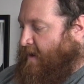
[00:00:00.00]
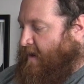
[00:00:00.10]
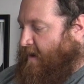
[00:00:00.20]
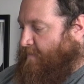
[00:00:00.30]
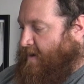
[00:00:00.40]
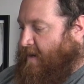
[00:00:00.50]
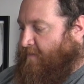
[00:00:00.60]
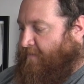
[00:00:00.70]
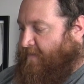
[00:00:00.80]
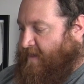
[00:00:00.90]

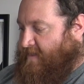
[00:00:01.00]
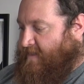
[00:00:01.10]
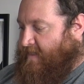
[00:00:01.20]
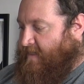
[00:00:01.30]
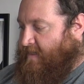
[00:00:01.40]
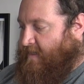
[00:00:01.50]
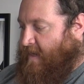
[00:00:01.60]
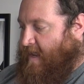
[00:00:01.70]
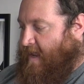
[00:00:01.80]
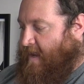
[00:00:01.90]
another fist
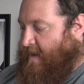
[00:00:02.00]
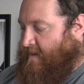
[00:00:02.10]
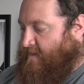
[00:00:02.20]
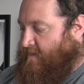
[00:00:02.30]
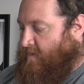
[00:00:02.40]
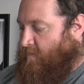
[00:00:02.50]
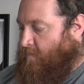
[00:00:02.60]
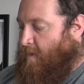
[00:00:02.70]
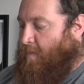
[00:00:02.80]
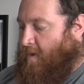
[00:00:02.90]
and
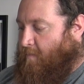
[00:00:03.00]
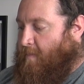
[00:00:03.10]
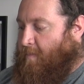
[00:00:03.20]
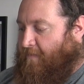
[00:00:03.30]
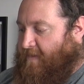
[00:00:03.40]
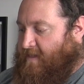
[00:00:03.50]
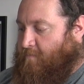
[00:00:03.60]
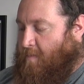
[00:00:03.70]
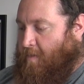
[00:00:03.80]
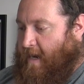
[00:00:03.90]
one more
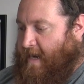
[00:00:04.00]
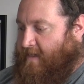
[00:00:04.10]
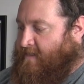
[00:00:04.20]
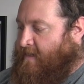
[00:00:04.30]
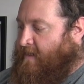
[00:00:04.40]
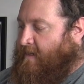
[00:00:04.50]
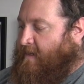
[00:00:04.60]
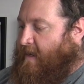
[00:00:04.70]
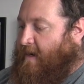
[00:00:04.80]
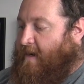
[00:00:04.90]
fist, 1 more axe,
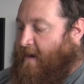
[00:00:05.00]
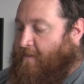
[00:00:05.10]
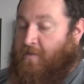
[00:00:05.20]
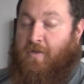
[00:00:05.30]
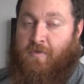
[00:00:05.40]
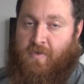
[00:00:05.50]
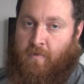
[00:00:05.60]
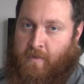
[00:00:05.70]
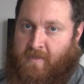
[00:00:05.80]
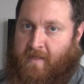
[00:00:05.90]
and another 2
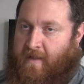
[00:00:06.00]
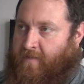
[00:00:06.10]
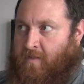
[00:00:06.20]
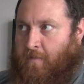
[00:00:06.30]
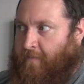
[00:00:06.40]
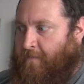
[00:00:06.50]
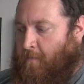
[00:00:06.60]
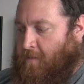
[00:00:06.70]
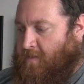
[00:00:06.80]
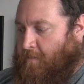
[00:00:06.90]
swords. So I'll have a total of
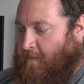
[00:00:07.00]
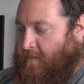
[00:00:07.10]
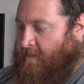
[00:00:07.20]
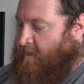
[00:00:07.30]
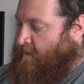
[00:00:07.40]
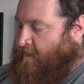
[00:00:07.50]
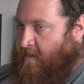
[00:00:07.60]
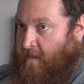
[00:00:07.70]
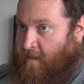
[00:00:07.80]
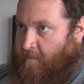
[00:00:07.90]
4 swords,
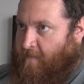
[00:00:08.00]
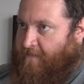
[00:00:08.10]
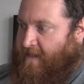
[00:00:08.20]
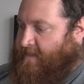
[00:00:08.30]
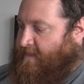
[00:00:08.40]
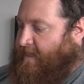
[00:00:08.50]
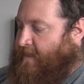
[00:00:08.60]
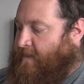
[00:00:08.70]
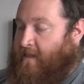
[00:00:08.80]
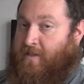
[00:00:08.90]
3 fists,
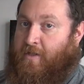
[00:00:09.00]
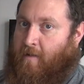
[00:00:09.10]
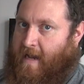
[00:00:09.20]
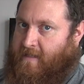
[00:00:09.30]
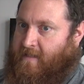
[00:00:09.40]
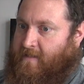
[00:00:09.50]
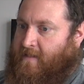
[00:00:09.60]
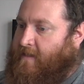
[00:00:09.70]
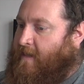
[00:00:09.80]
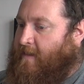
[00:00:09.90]
and 2
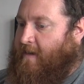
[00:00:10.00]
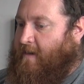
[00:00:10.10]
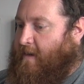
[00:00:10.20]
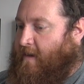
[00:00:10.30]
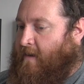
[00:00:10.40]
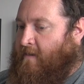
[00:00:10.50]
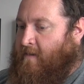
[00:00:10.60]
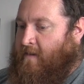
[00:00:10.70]
axes, and then I'm